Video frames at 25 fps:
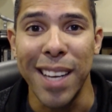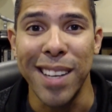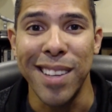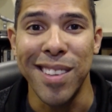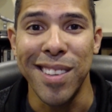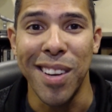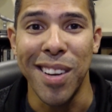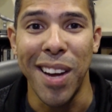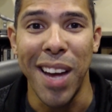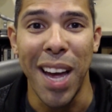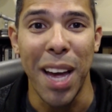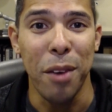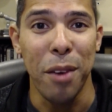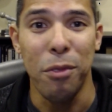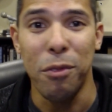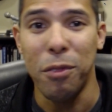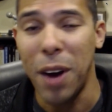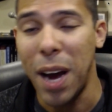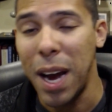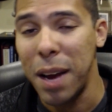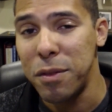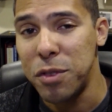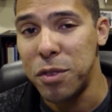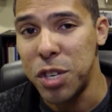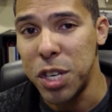
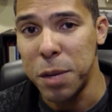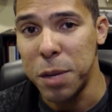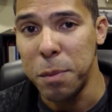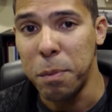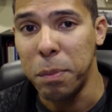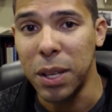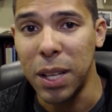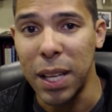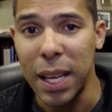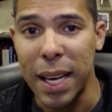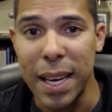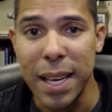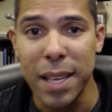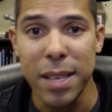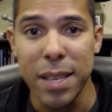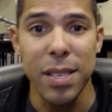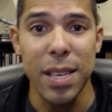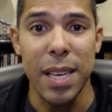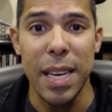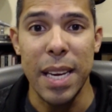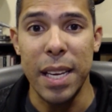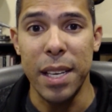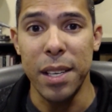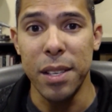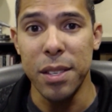5G plays
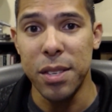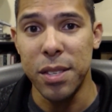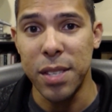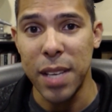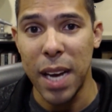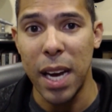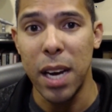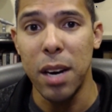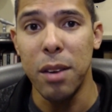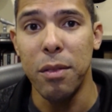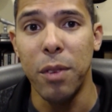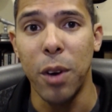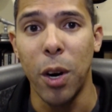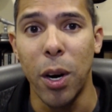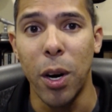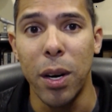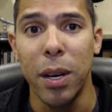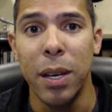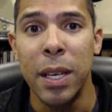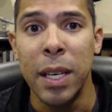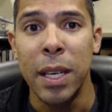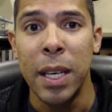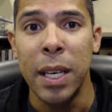inside of our